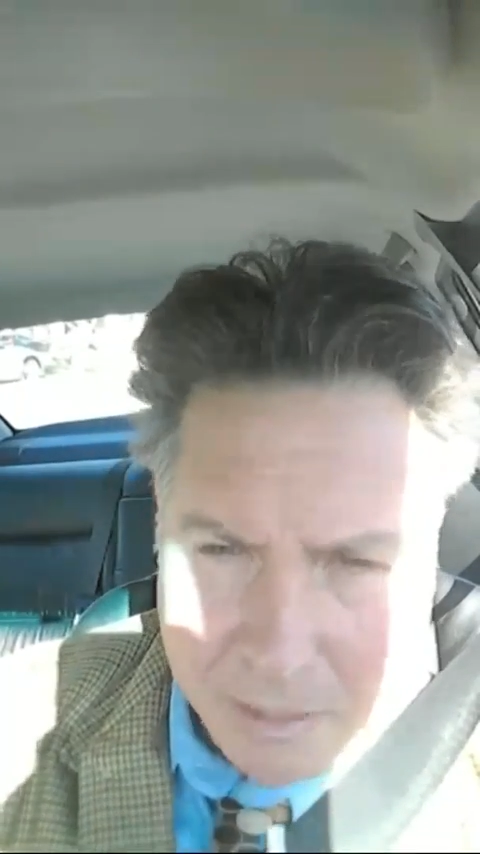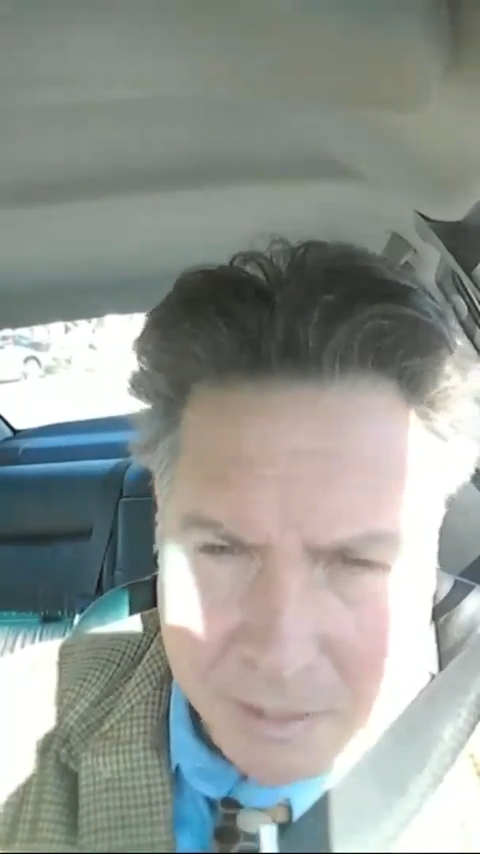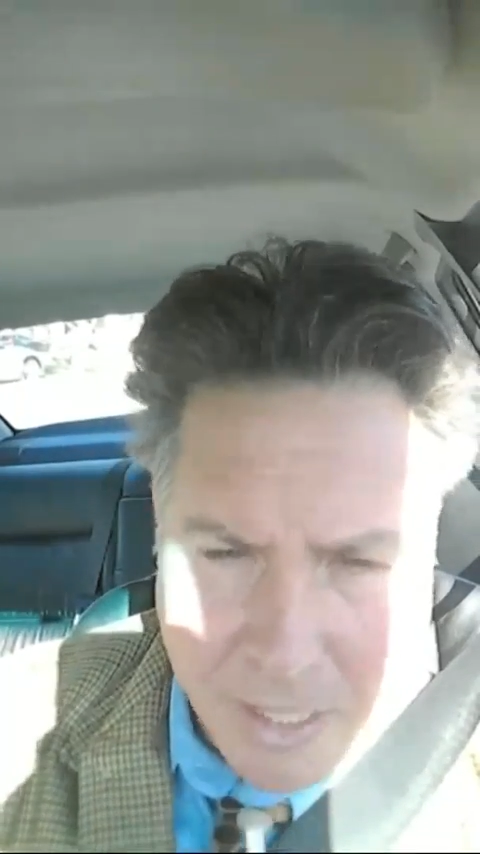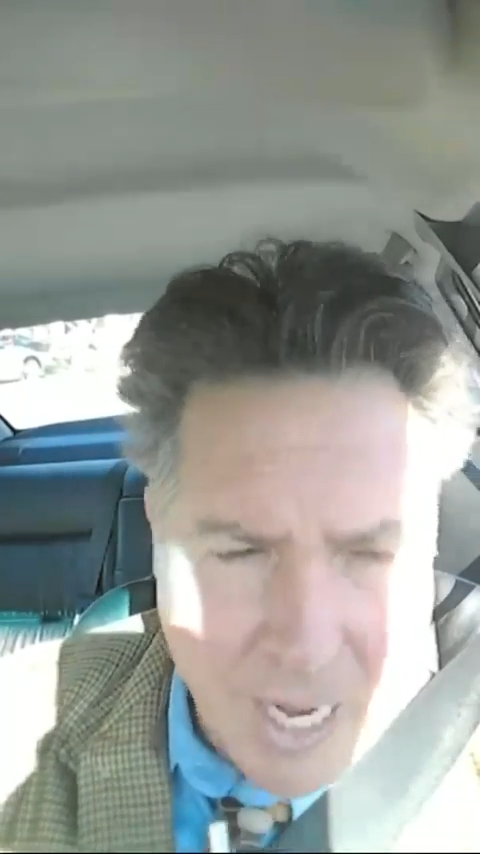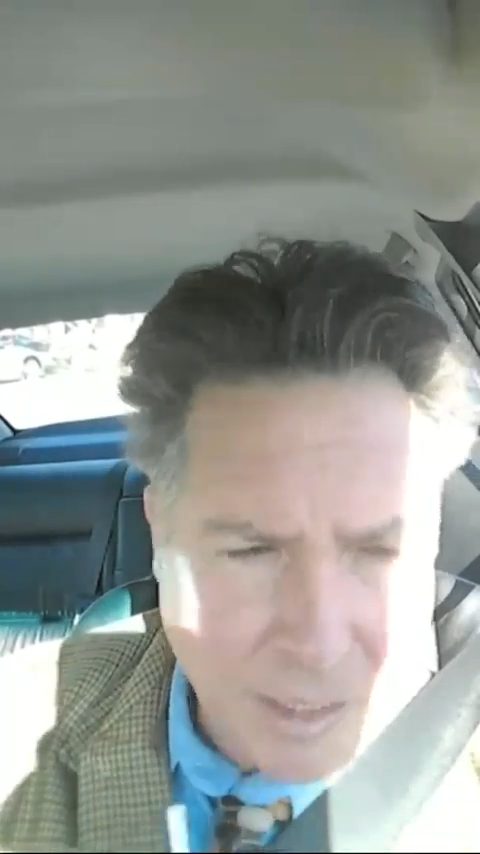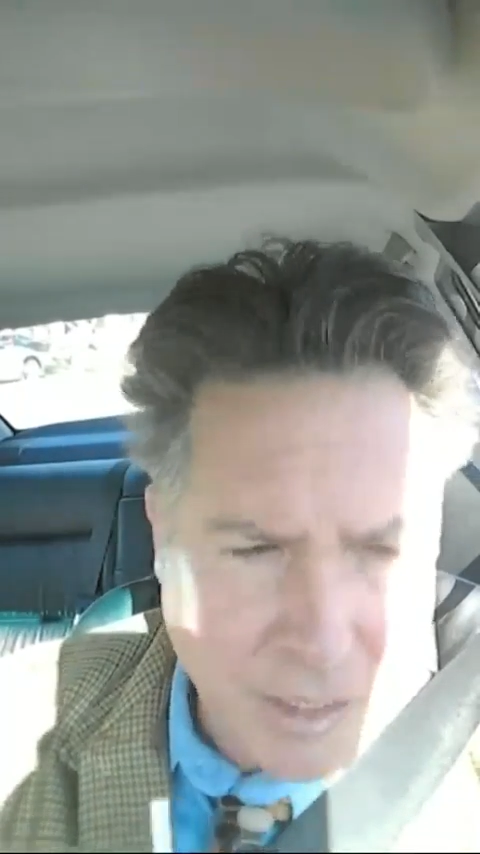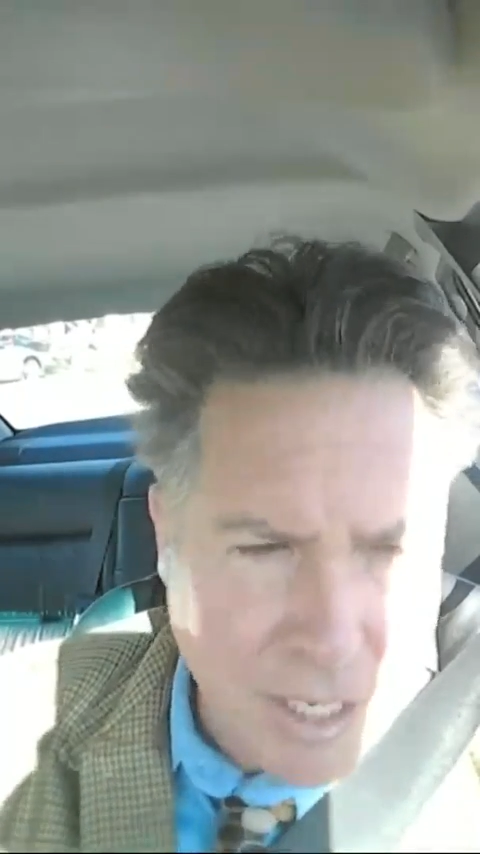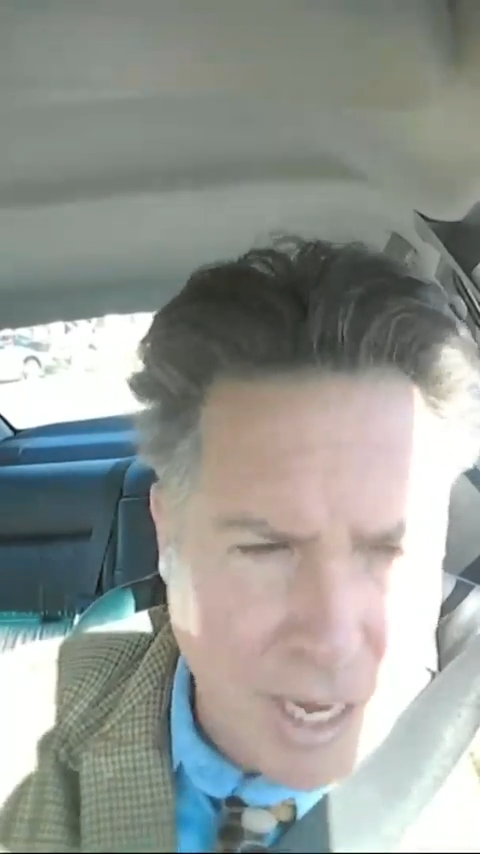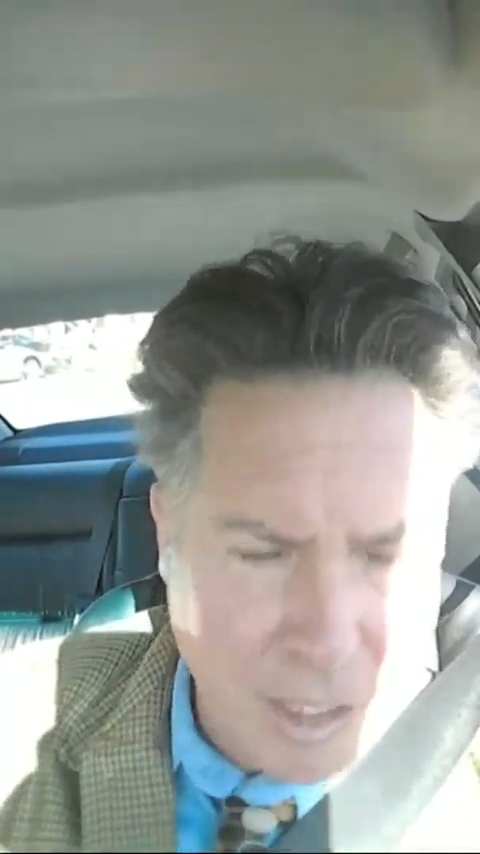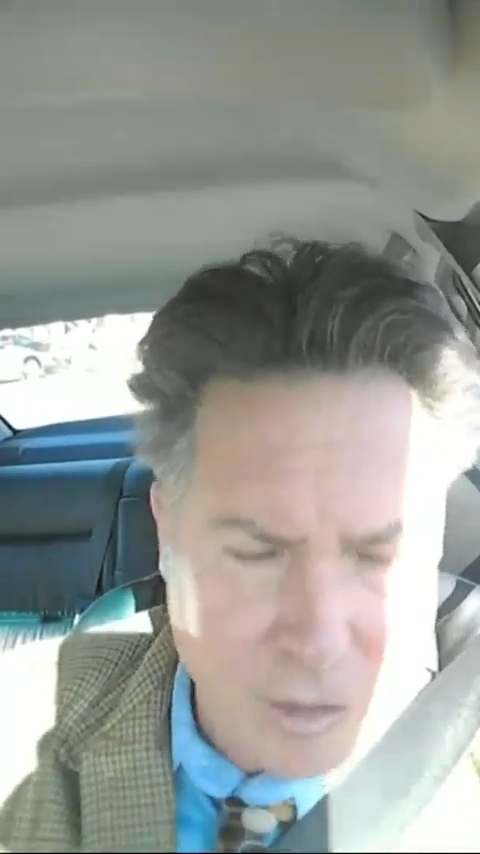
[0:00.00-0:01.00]
Dancy
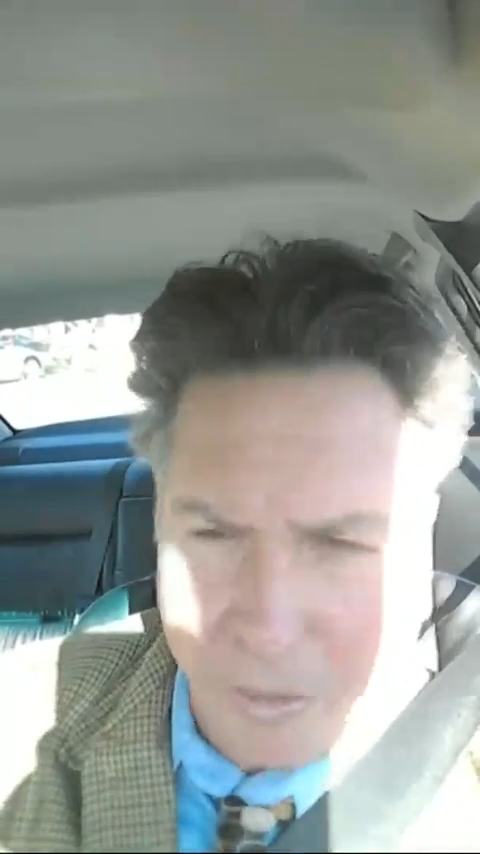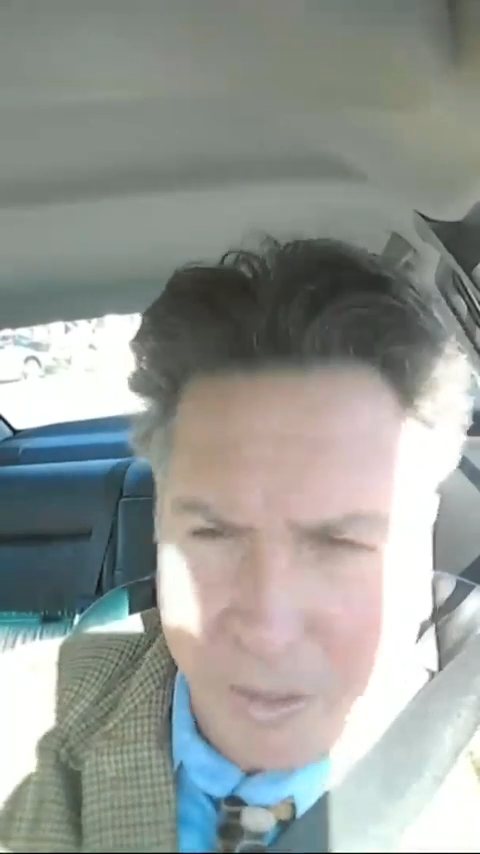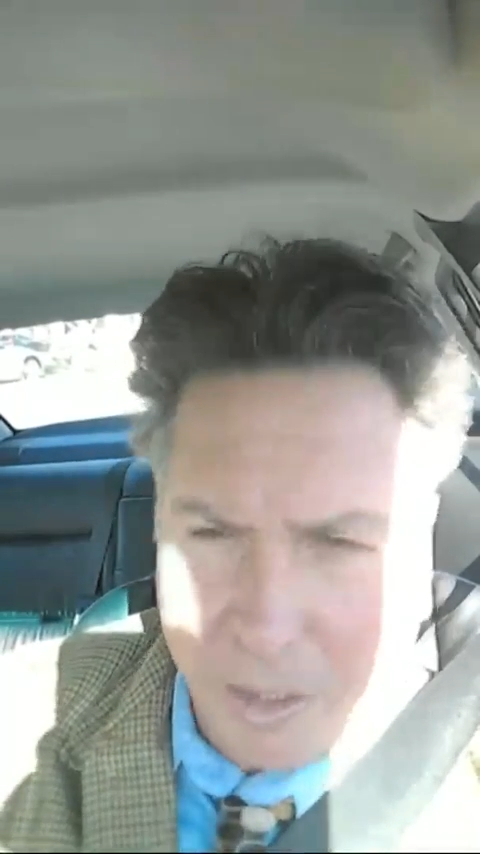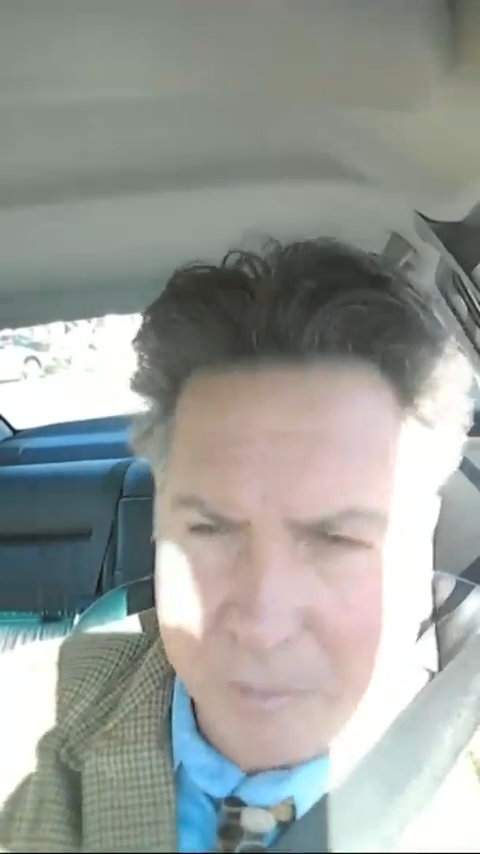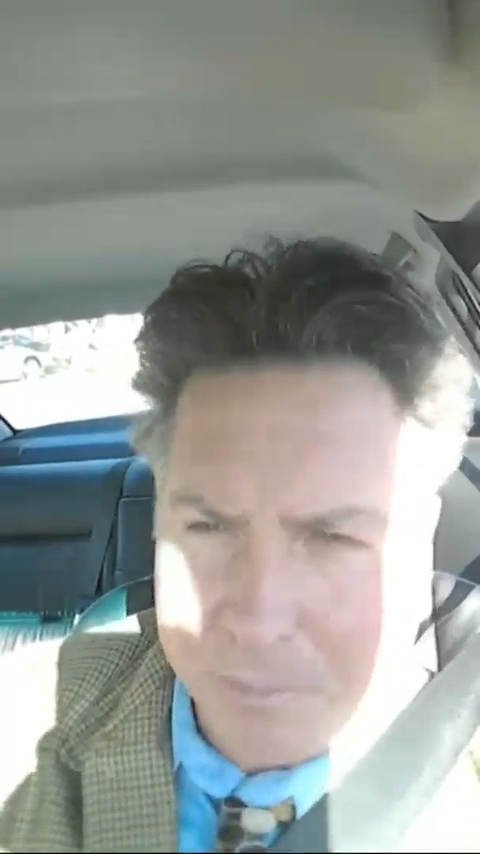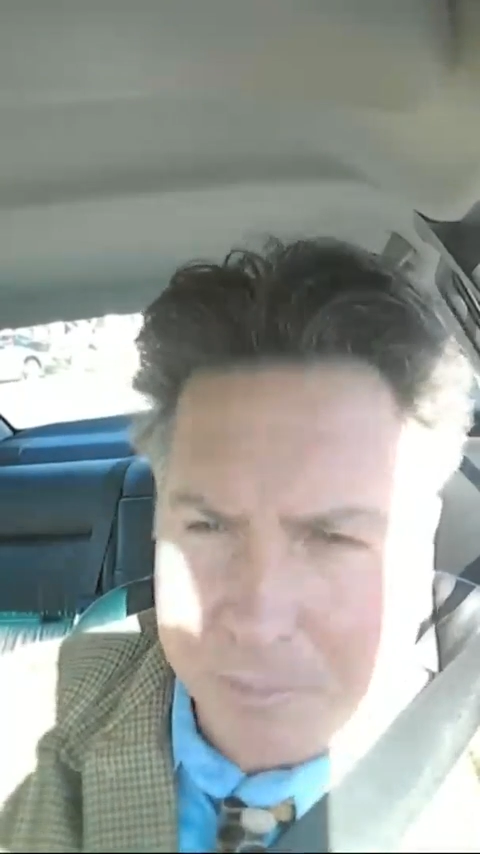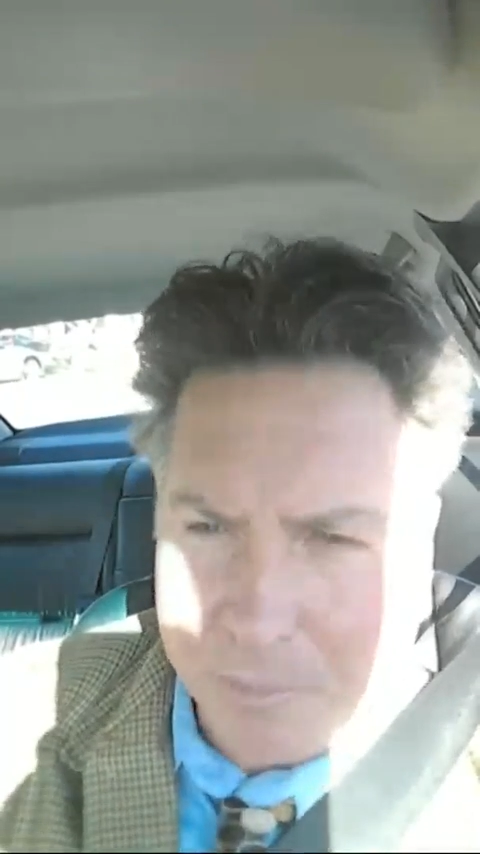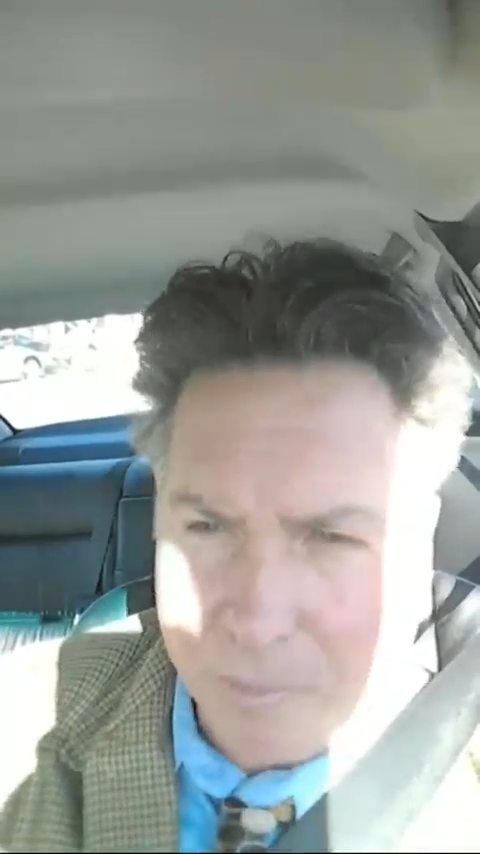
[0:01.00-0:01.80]
tangerine.